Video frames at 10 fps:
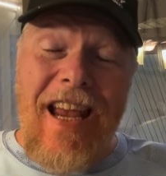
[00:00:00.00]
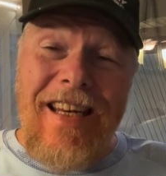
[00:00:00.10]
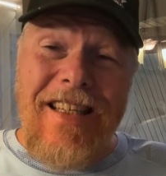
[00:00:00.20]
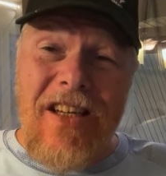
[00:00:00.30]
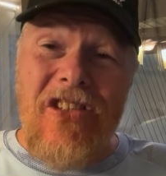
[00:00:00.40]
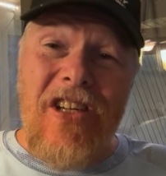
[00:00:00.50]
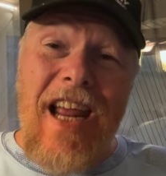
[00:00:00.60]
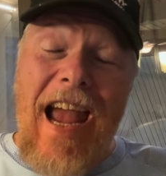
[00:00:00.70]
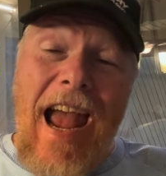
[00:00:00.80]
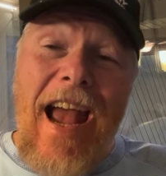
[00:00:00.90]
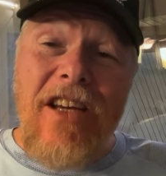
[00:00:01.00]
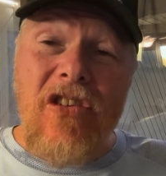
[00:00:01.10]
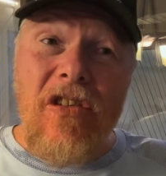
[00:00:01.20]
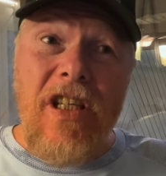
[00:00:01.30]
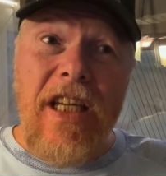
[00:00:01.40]
and does it
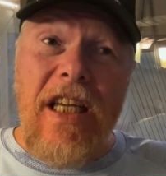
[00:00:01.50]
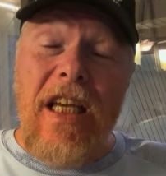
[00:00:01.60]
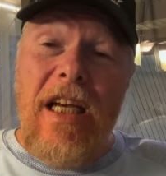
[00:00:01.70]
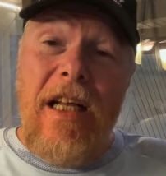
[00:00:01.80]
actually,